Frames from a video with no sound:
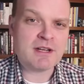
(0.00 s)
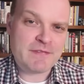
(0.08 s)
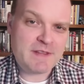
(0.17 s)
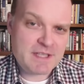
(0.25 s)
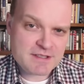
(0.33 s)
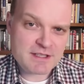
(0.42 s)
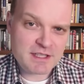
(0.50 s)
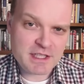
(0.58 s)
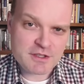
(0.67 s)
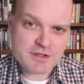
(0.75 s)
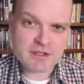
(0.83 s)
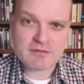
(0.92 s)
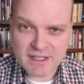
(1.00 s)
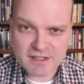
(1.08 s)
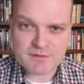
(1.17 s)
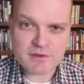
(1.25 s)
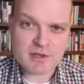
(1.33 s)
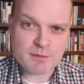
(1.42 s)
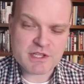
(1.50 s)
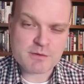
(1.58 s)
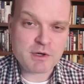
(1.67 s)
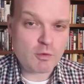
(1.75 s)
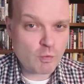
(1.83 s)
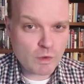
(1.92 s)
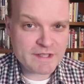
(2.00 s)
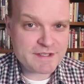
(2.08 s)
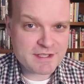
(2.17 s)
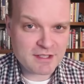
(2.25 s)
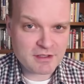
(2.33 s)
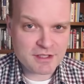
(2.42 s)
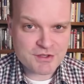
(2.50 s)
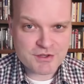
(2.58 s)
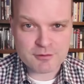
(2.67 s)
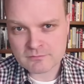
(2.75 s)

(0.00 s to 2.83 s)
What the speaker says: This election is very much about one single issue,